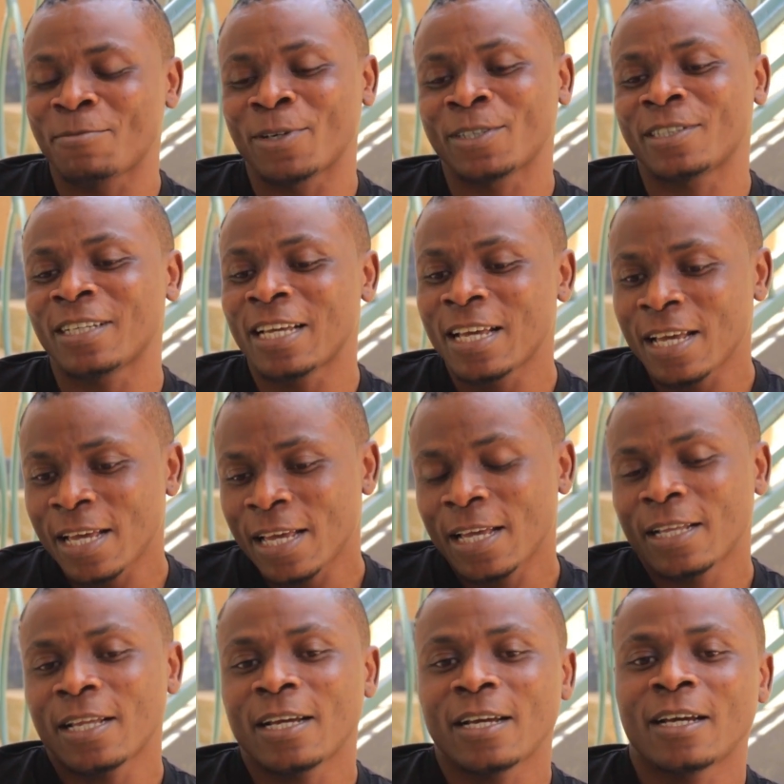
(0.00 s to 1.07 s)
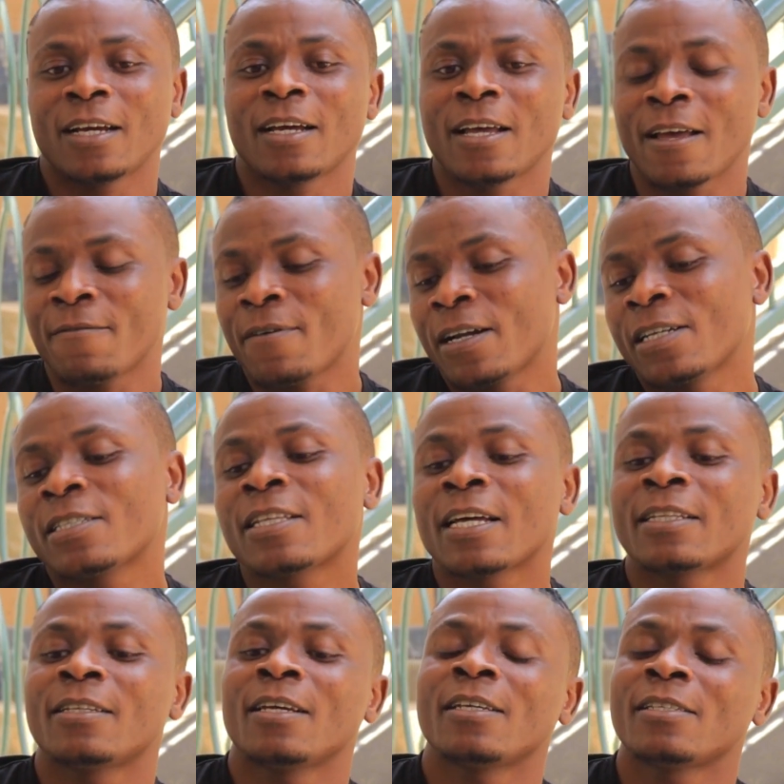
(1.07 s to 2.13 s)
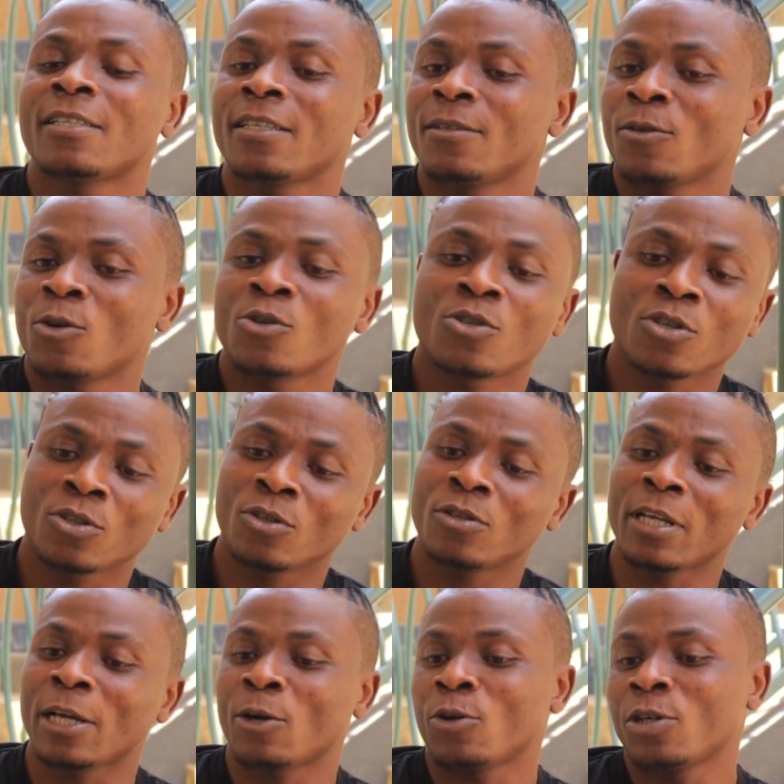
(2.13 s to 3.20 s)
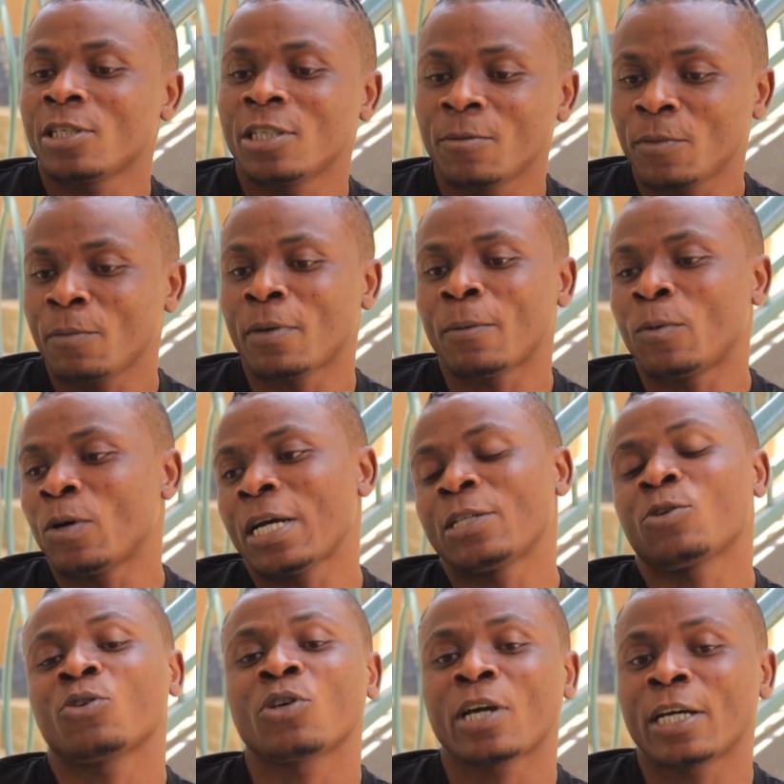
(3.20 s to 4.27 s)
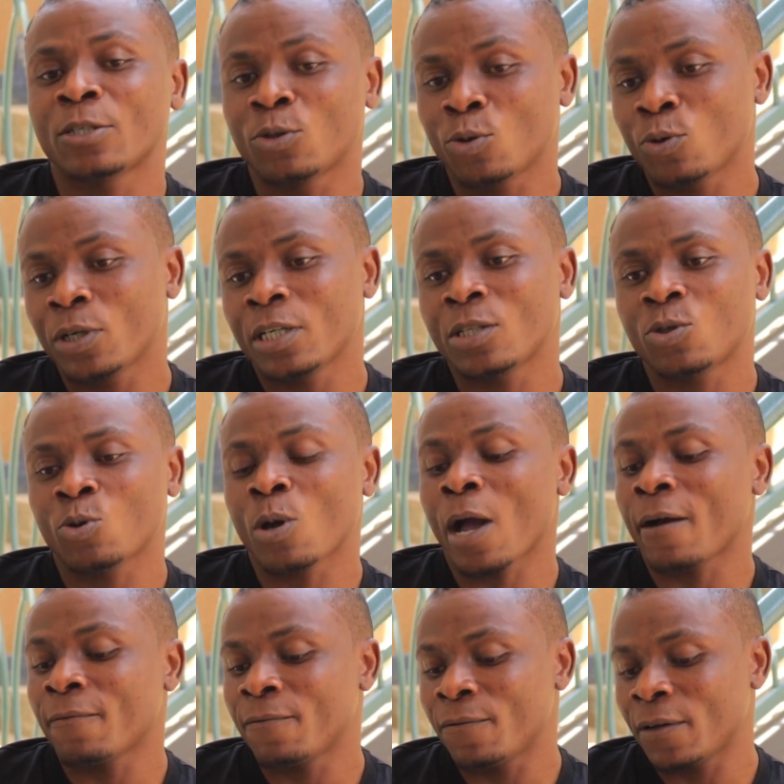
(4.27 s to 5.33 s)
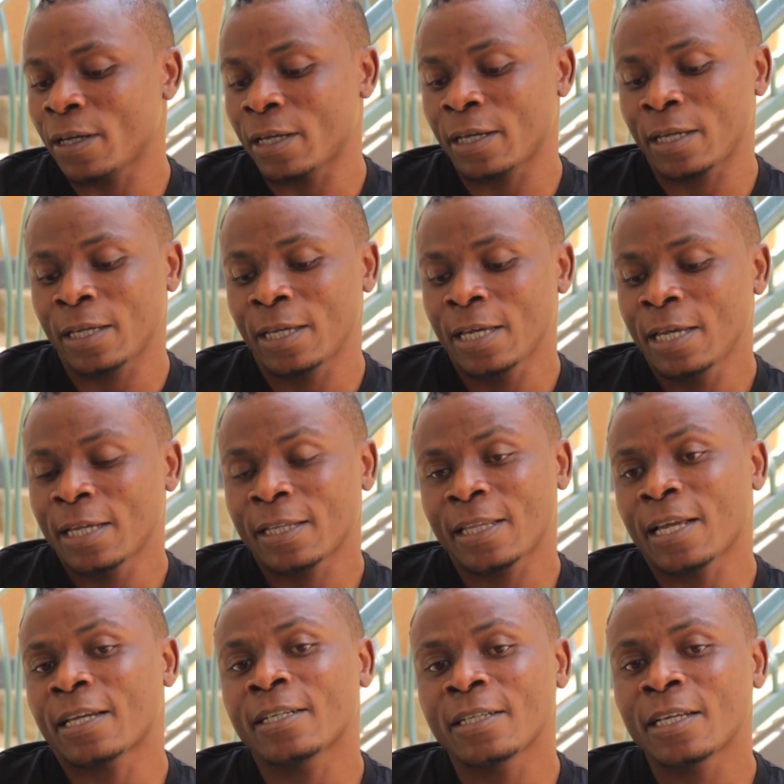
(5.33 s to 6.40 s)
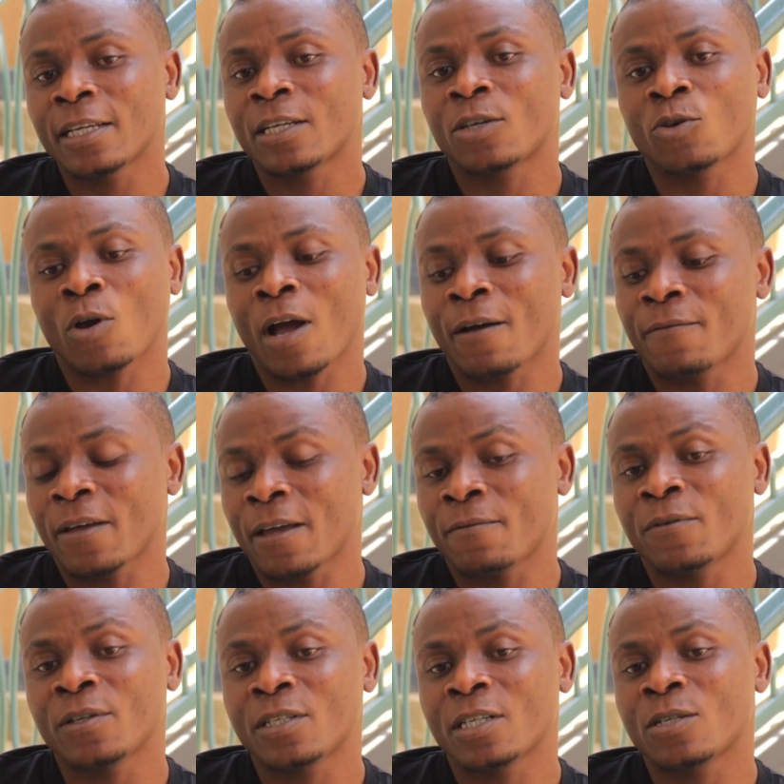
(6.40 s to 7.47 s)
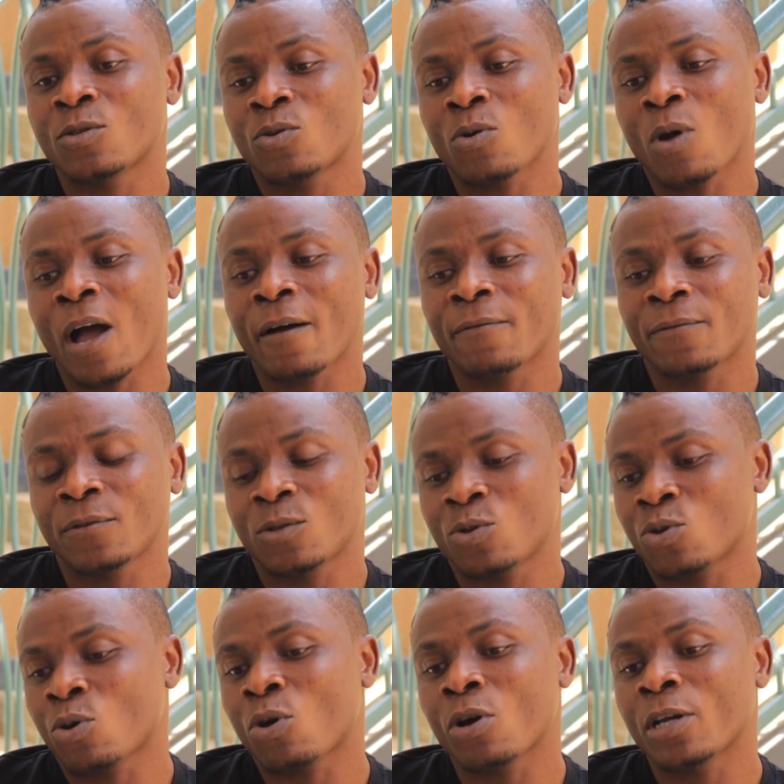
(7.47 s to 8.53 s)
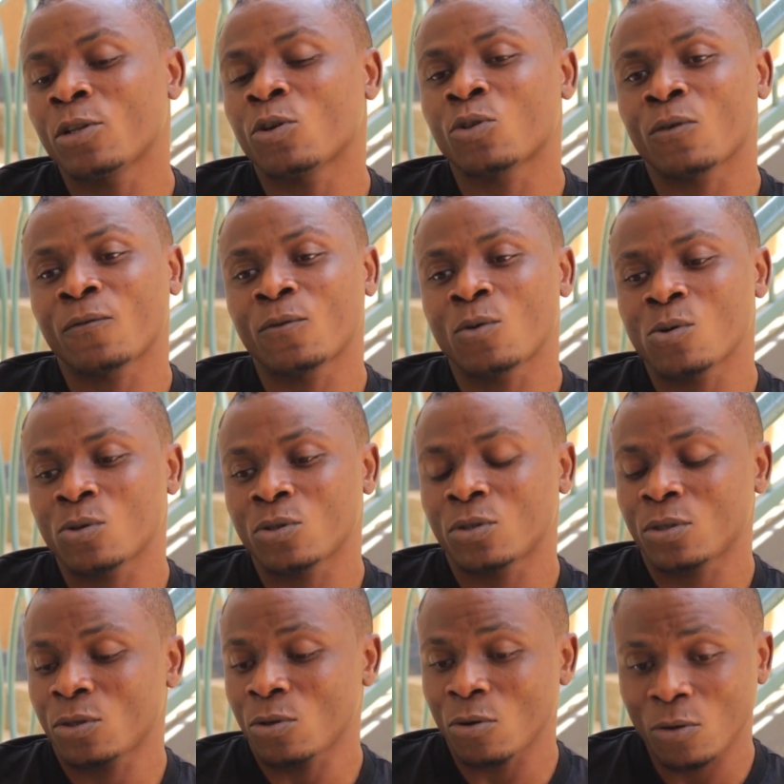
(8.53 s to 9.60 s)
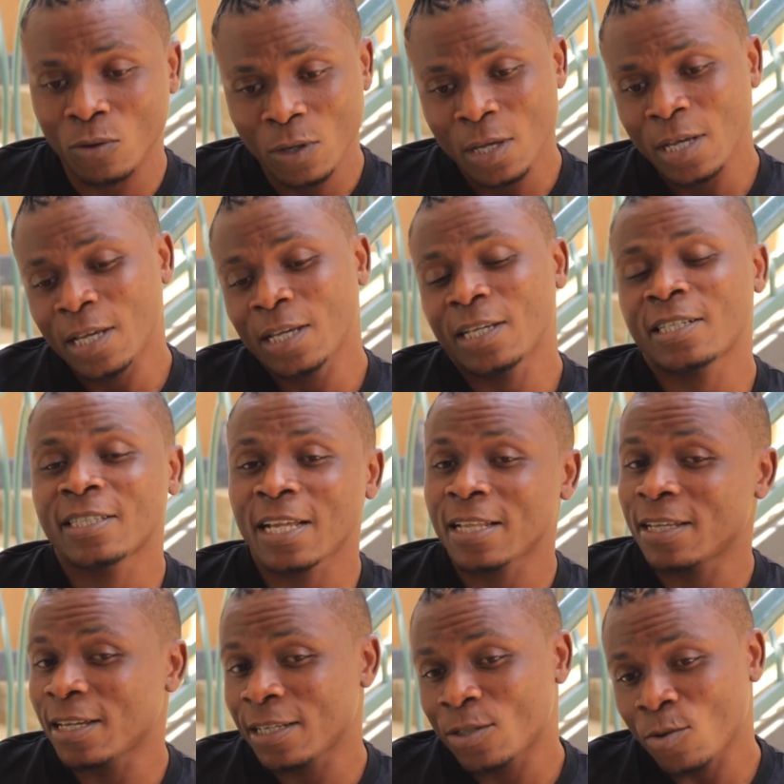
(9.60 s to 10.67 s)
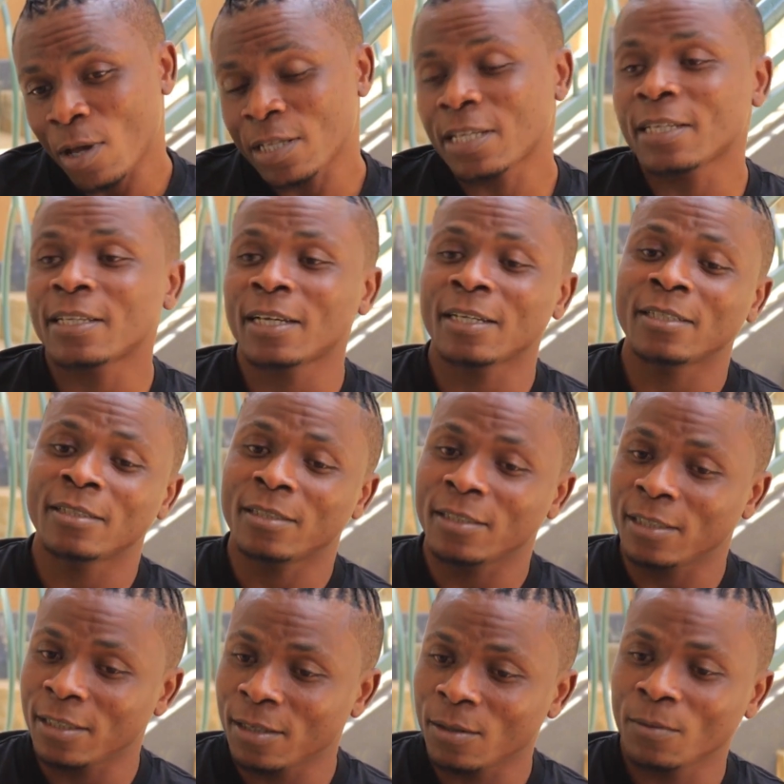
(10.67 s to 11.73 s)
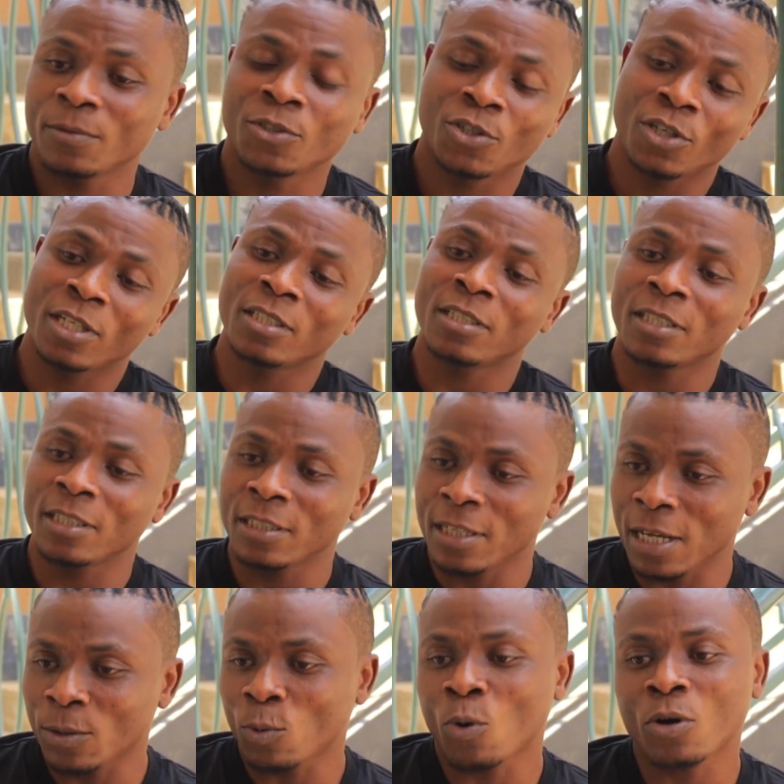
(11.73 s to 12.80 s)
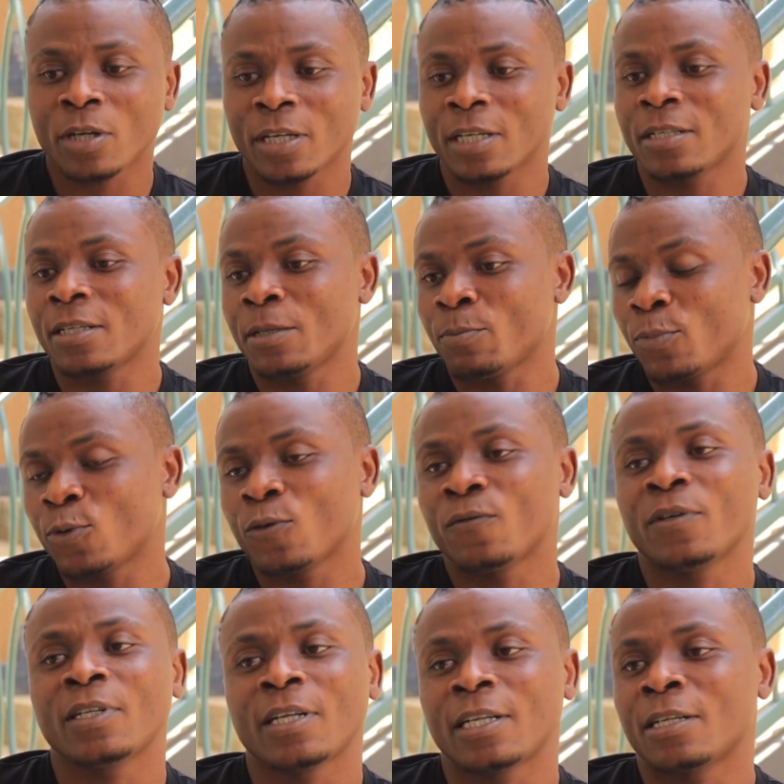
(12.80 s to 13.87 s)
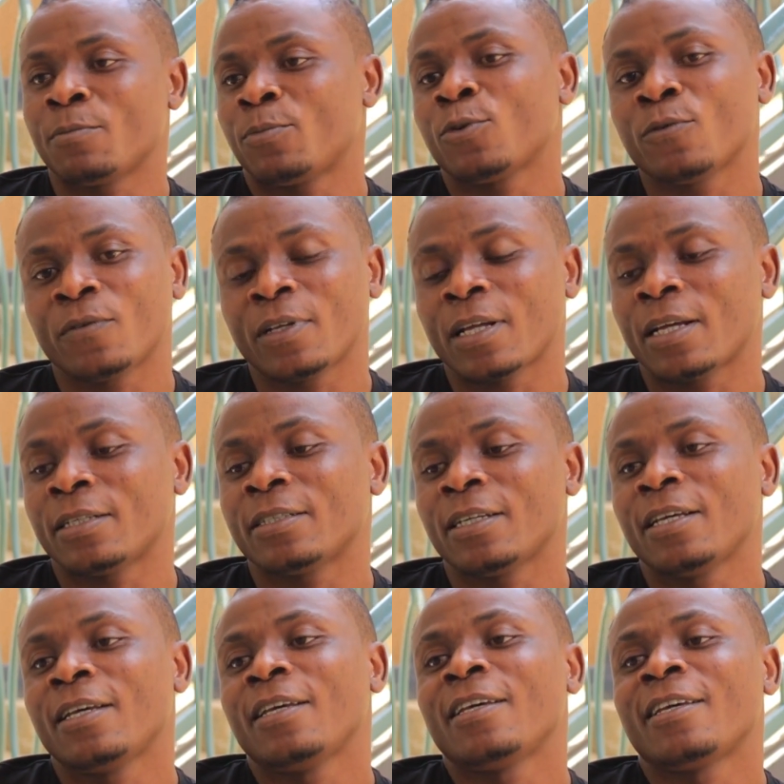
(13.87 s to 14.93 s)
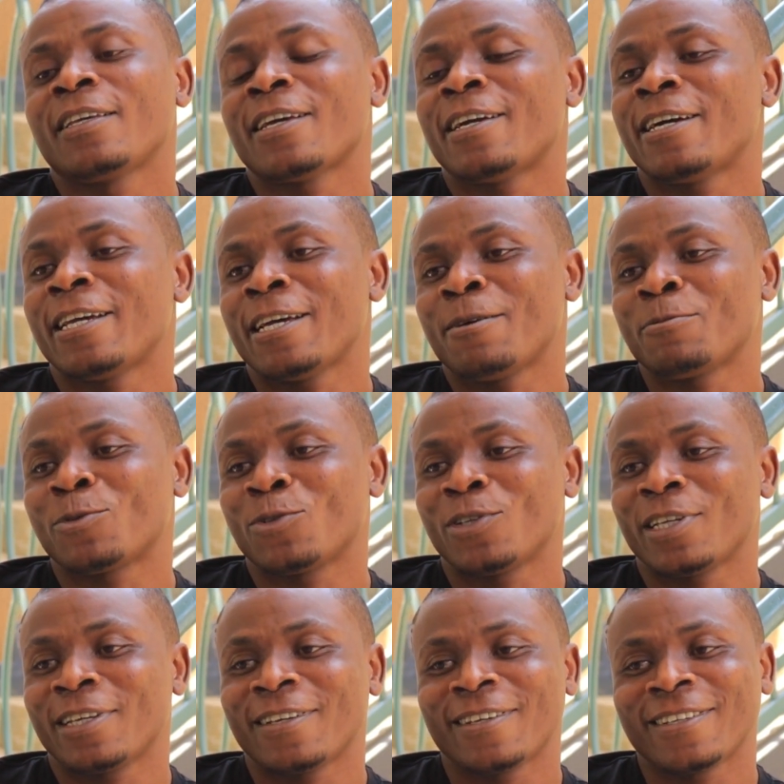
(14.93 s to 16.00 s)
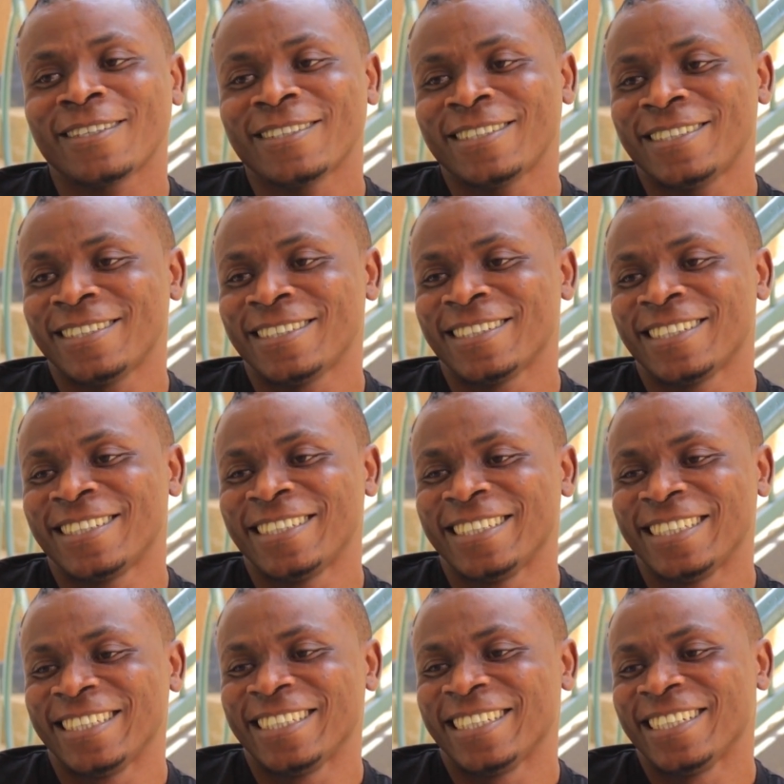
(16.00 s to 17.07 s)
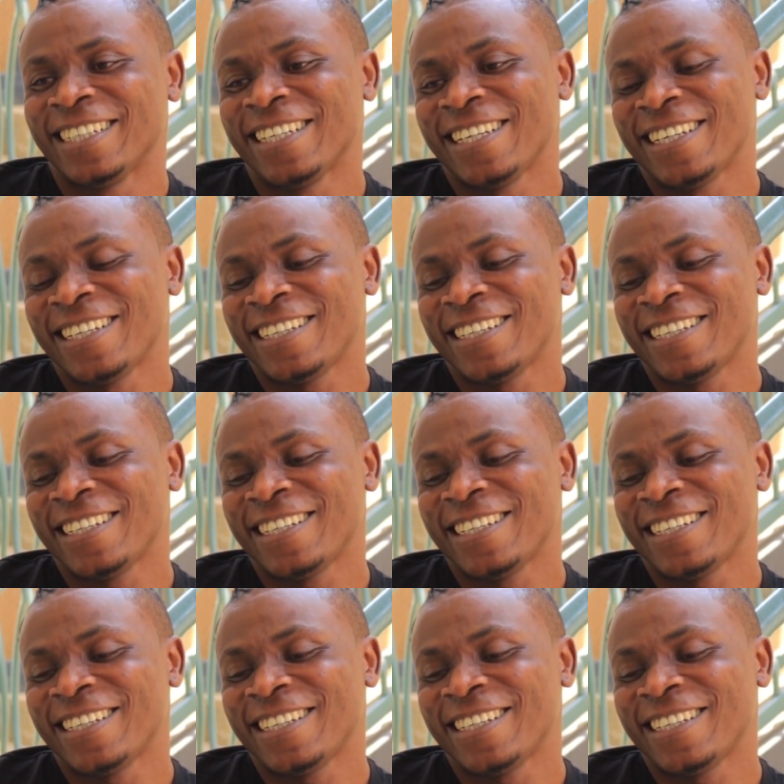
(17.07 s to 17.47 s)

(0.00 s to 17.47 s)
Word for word: But the Everest started continued encouraging me, Babu. I know you can do it. You have uh, technique. You have everything to have to score a lot of goals. So it started. So I started uh, training and working, improving and improving, and here I am today. okay.